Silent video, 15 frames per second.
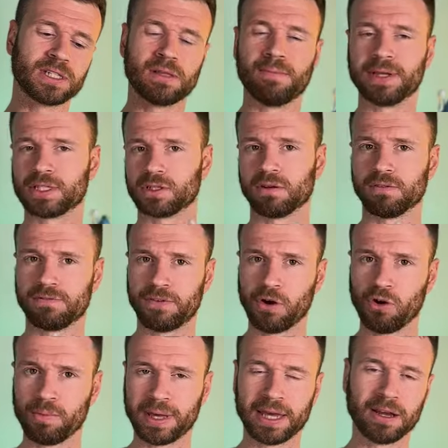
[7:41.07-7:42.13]
the midsole
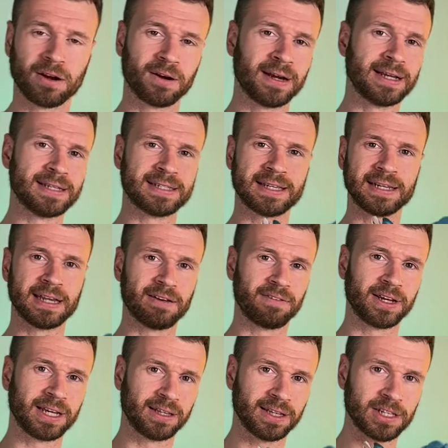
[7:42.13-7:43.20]
foam here is
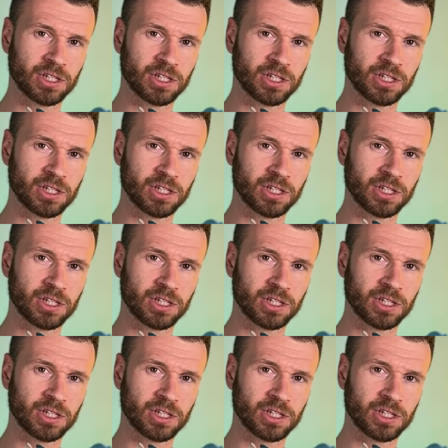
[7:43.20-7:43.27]
significantly